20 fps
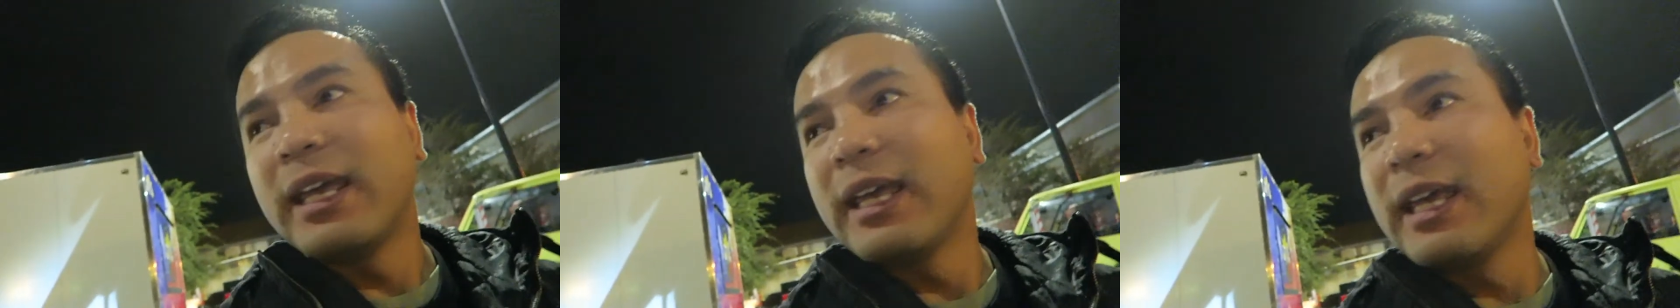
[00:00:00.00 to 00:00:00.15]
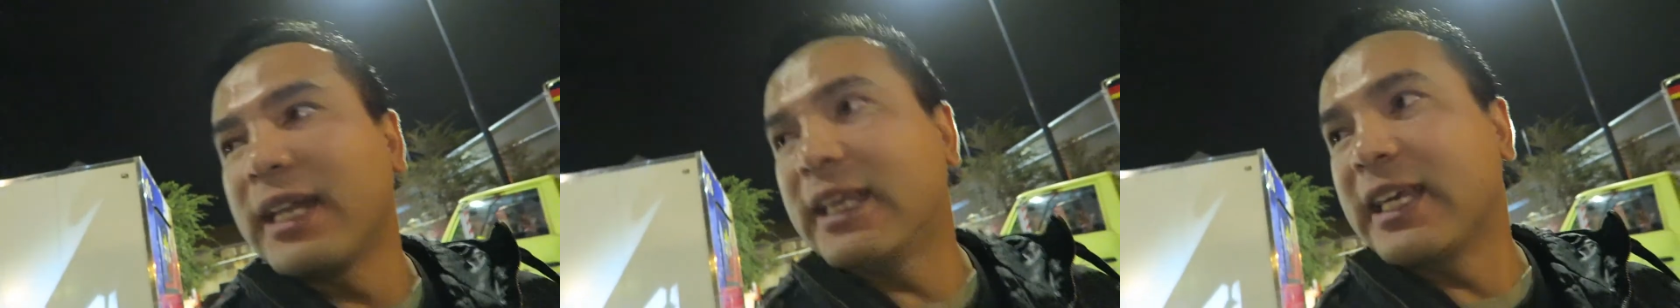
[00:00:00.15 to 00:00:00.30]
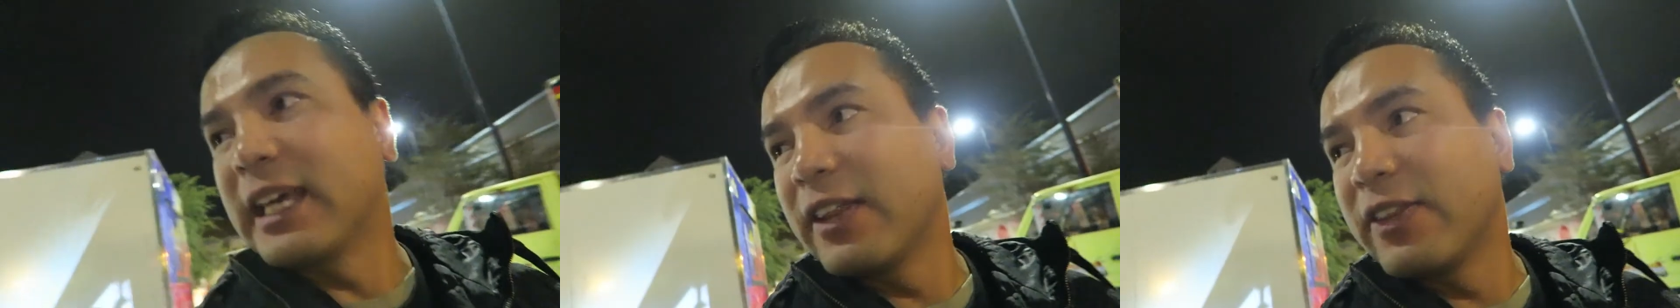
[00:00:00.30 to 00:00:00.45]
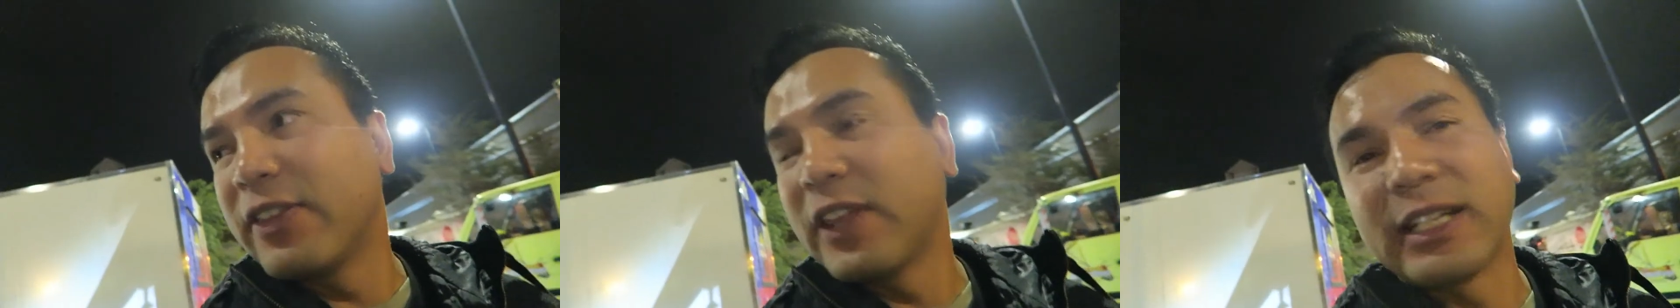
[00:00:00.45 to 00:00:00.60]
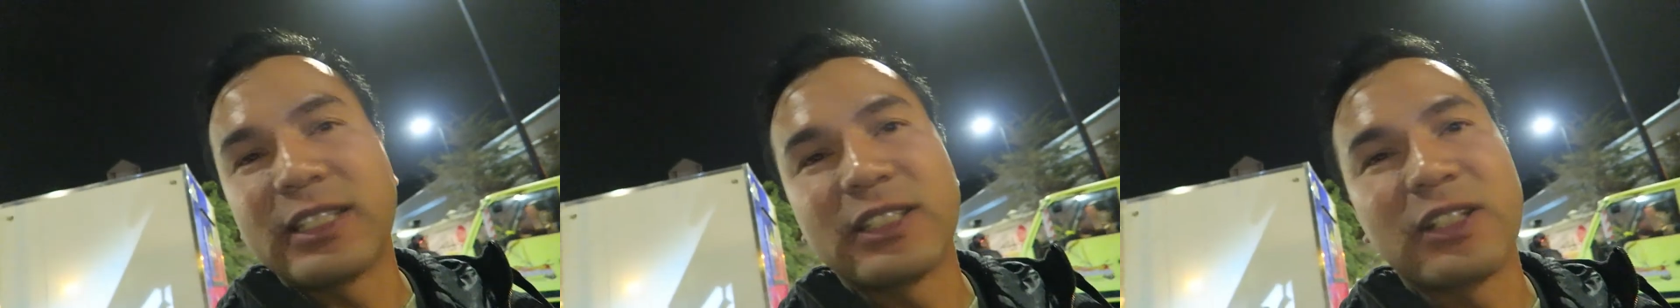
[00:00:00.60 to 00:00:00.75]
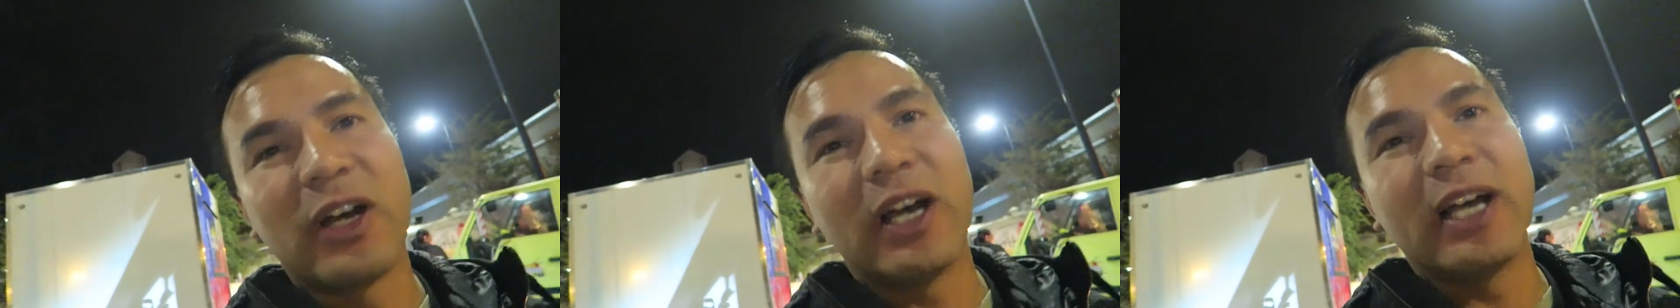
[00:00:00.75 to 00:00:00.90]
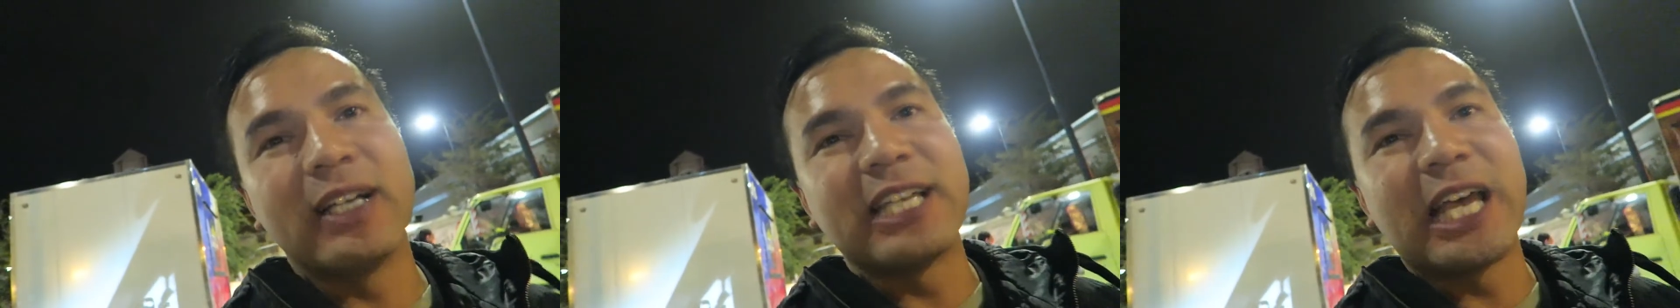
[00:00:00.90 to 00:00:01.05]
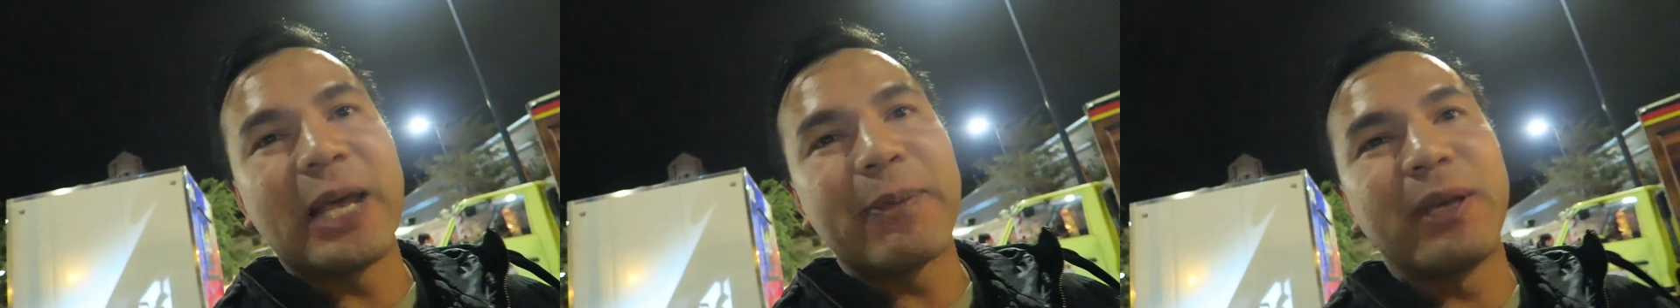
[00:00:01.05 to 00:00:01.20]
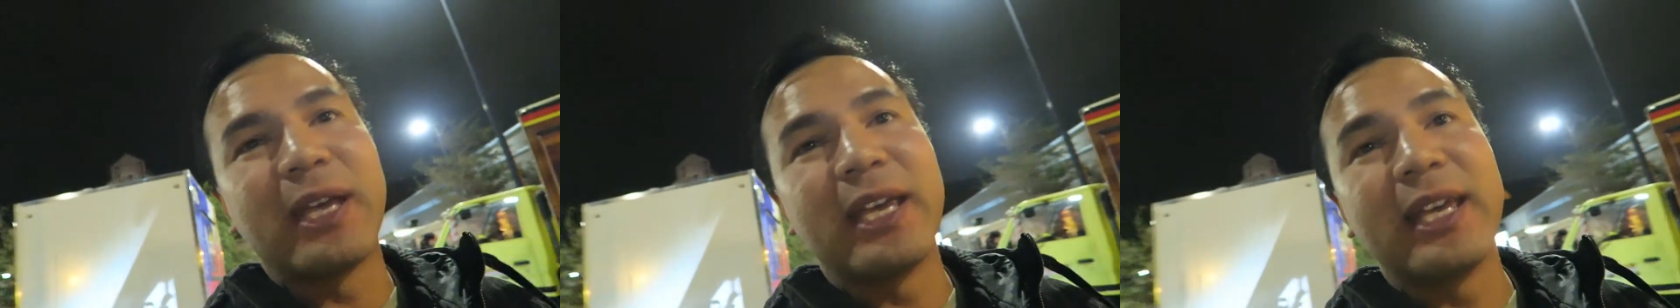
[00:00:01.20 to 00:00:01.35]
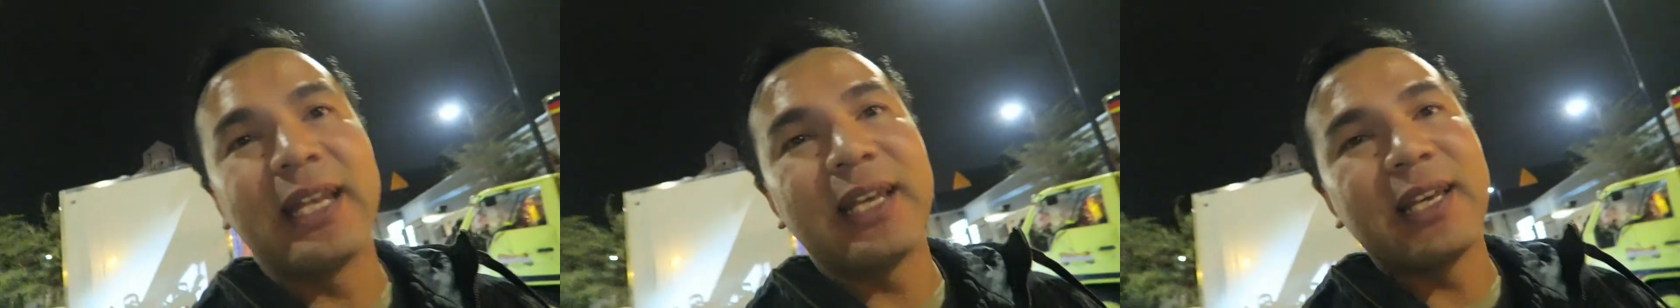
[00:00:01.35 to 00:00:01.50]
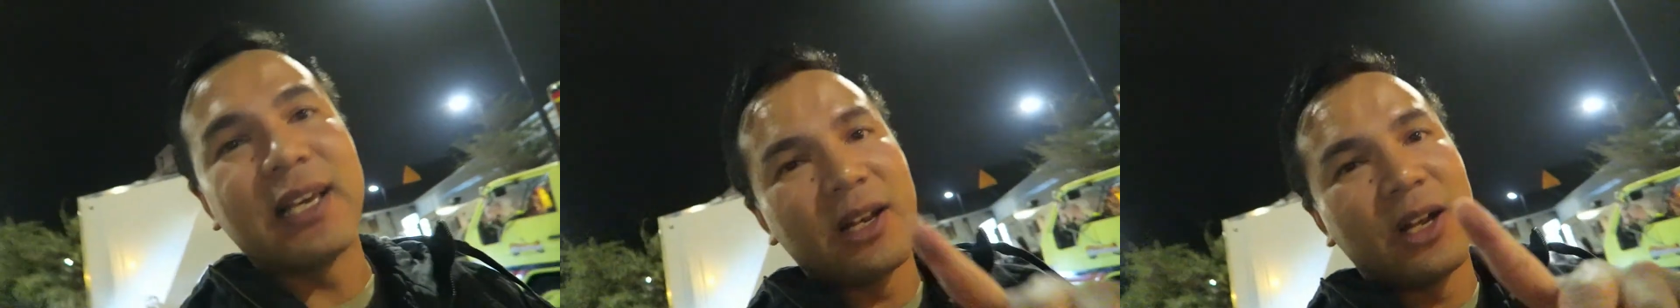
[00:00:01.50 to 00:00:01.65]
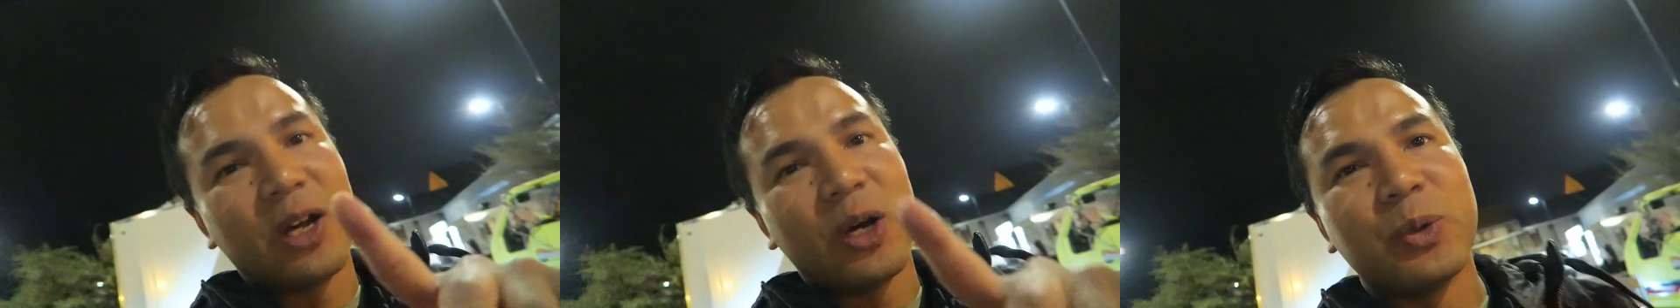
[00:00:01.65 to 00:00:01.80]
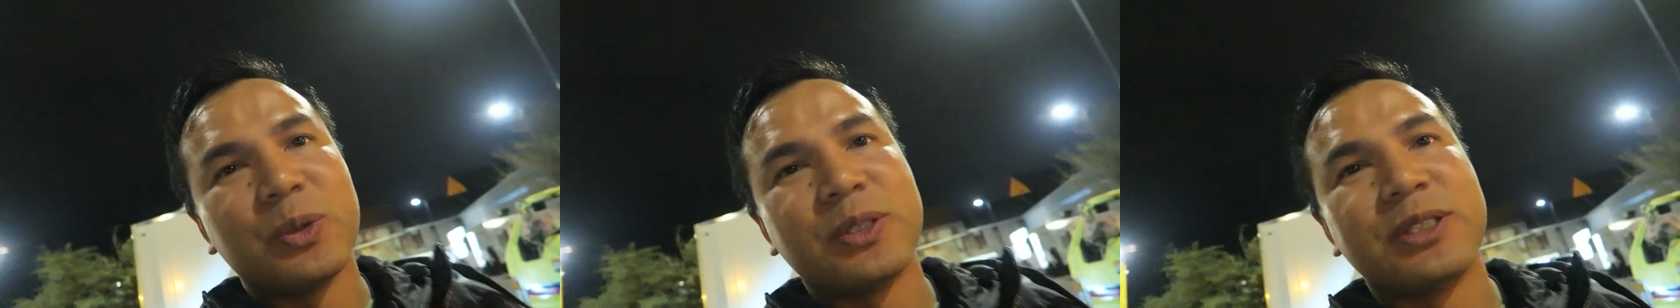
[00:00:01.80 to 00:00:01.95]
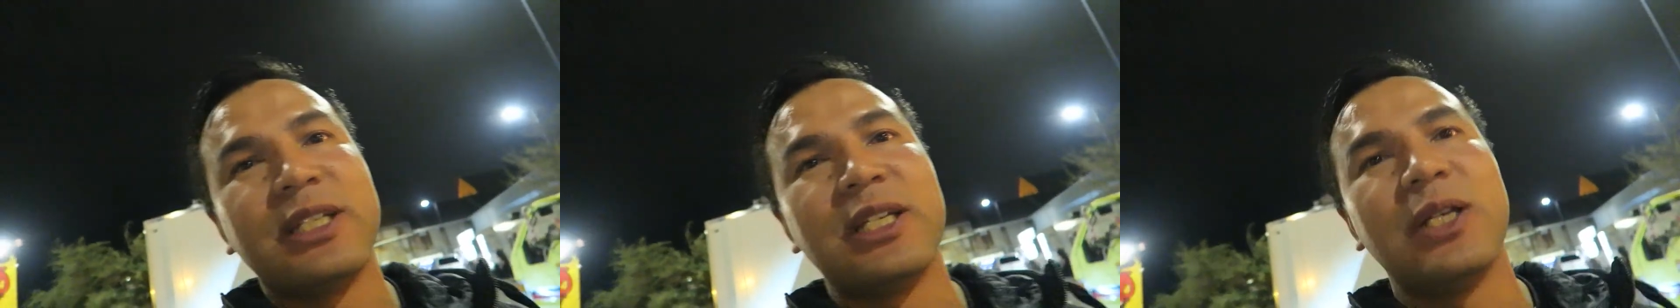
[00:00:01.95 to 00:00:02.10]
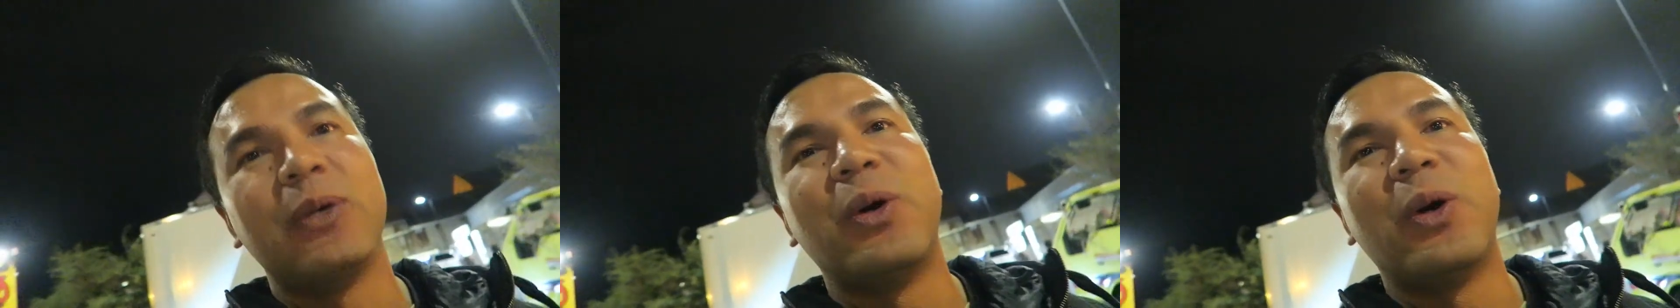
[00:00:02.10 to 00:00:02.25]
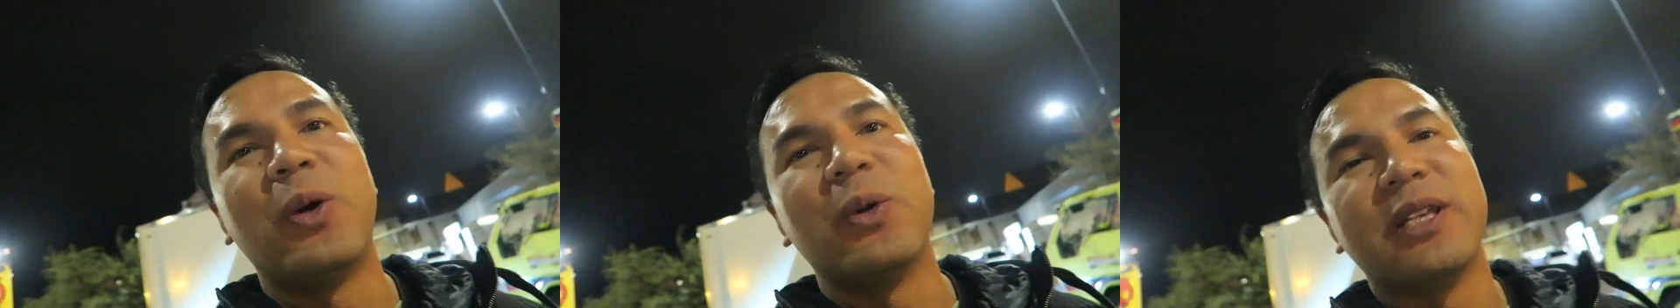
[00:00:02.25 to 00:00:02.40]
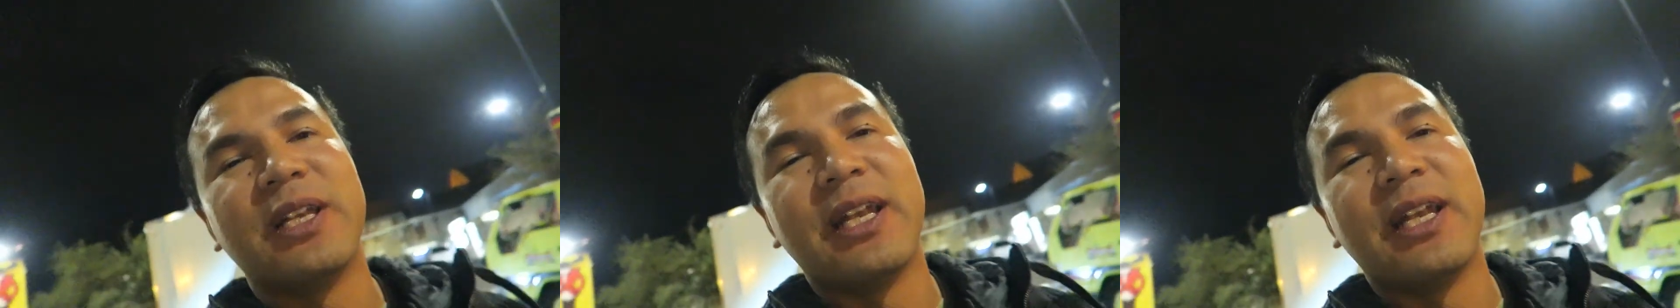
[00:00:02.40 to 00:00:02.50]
Yet again, thanks guys. Happy eating, and I'll see you all in